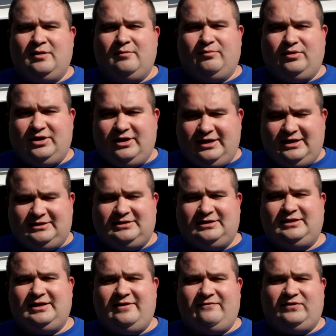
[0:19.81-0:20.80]
but you need to
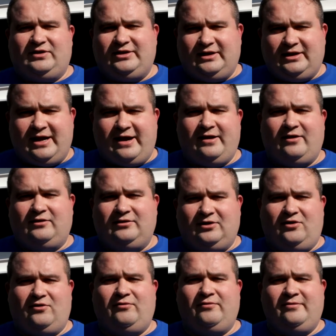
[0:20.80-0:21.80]
leave the net
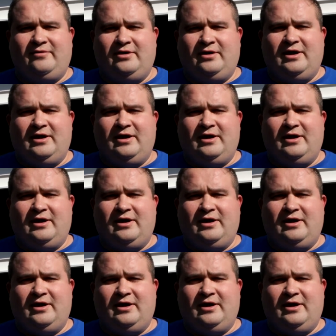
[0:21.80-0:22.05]
alone